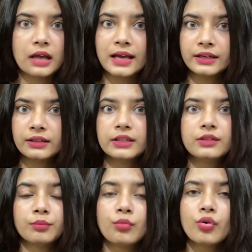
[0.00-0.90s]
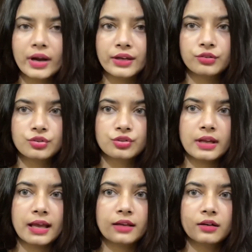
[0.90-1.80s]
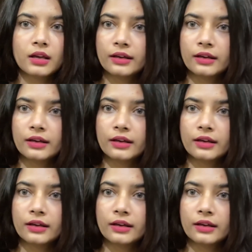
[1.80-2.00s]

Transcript: I need more hydration, and